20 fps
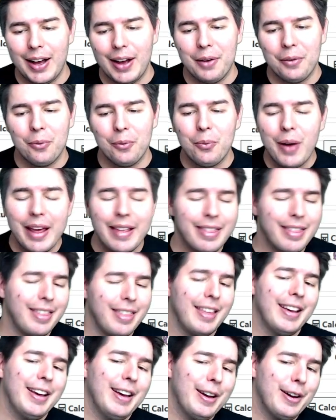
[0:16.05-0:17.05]
with
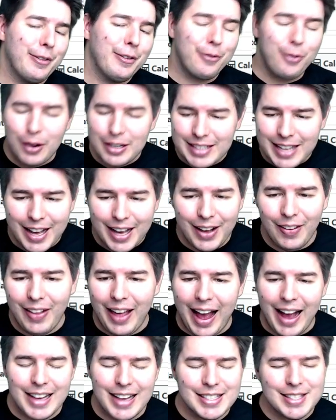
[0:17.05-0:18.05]
Fortell
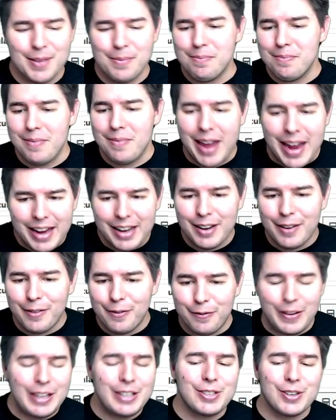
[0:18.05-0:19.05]
as the main
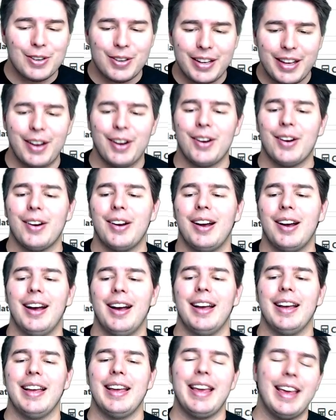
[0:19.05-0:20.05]
feature here
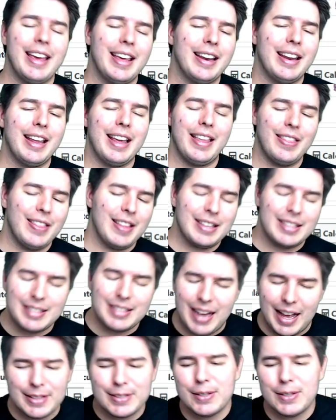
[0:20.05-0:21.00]
in this deck.